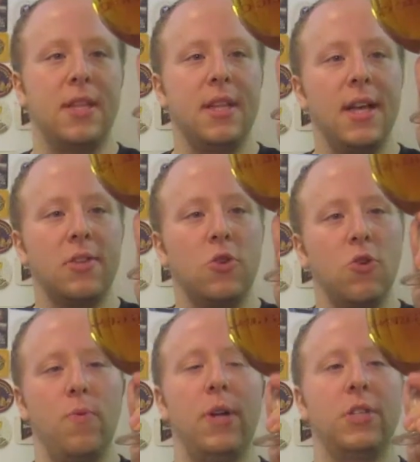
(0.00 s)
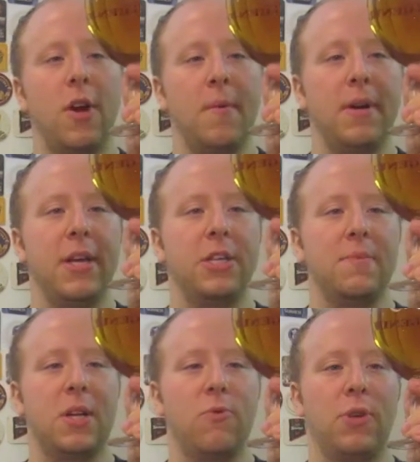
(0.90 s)
not too much carbonation,
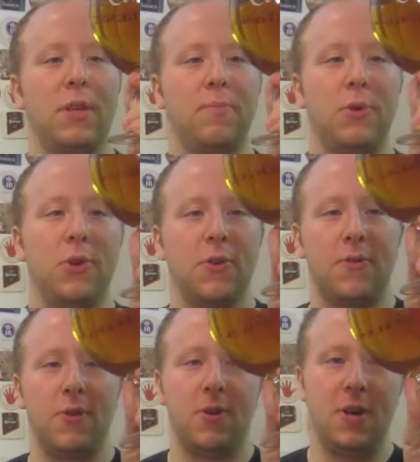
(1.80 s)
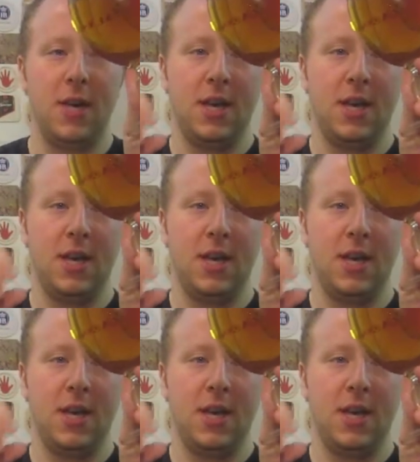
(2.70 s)
but a really beautiful